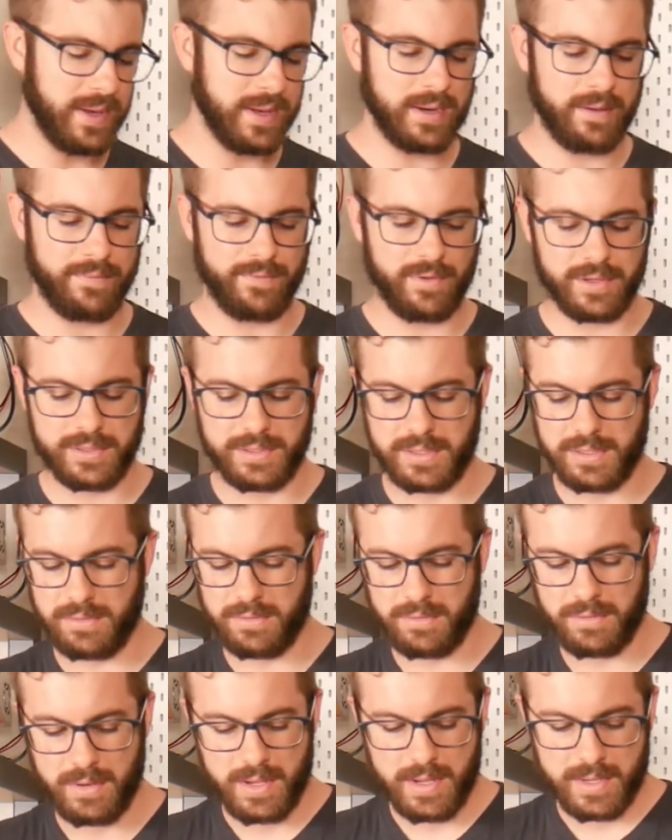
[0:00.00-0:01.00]
and I've
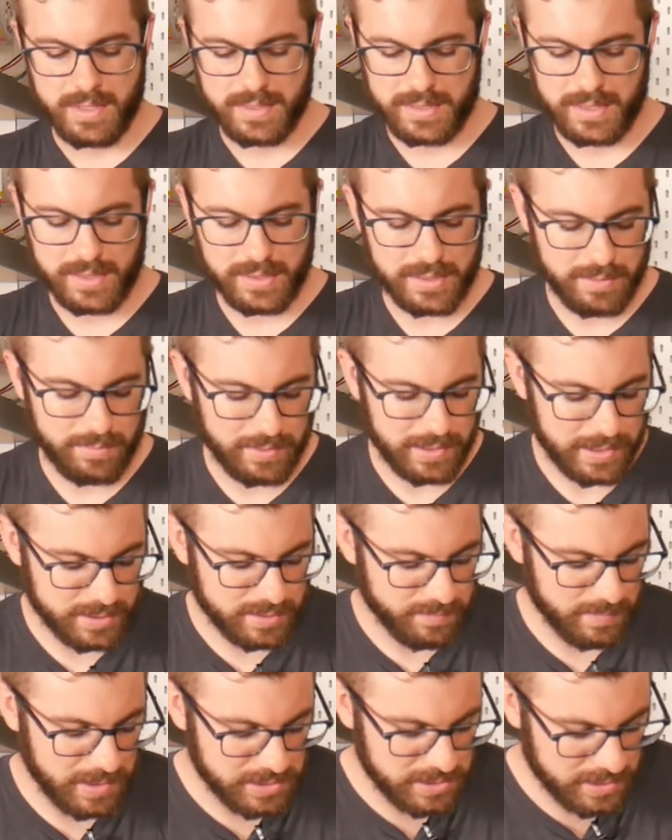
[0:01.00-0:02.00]
also seen someone
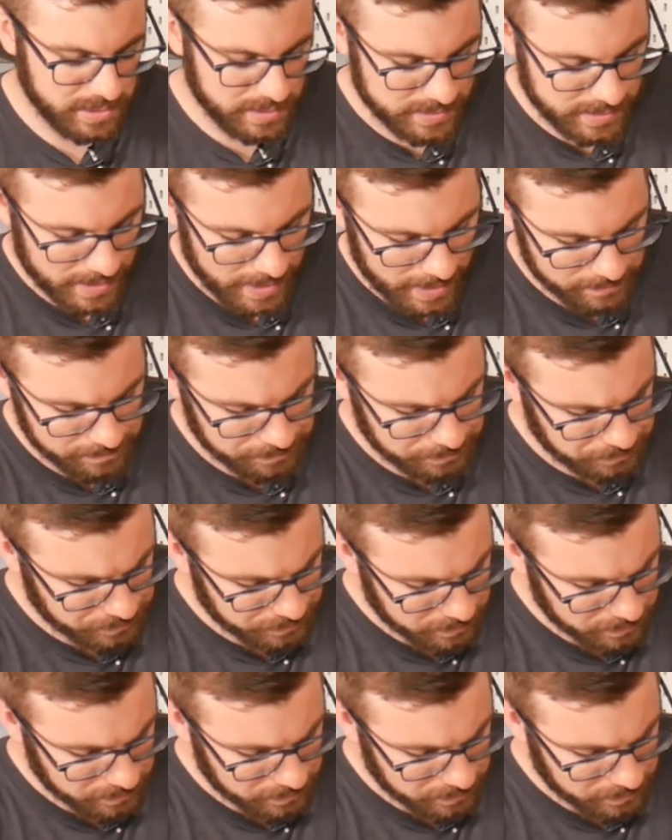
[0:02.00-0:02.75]
else mention is that